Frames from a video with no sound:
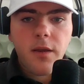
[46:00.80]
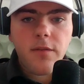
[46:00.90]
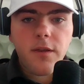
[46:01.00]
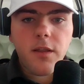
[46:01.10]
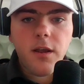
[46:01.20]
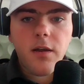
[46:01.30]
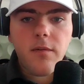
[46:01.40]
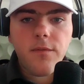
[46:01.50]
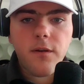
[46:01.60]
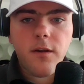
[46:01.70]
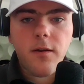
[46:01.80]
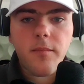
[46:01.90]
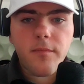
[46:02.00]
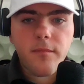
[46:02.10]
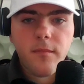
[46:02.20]
I see a lot
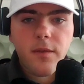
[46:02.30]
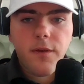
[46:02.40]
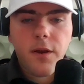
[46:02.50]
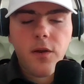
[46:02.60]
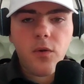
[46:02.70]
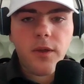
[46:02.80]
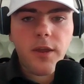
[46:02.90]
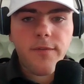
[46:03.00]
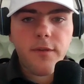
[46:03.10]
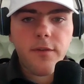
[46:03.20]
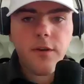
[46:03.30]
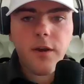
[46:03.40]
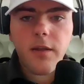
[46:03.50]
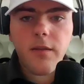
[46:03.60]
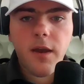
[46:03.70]
from Farah O'Keefe this
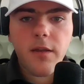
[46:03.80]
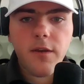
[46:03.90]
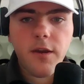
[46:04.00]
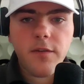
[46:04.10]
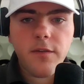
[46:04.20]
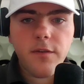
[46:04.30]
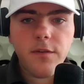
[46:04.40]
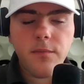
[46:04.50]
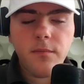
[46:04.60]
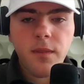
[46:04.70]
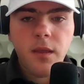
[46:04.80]
year at Texas.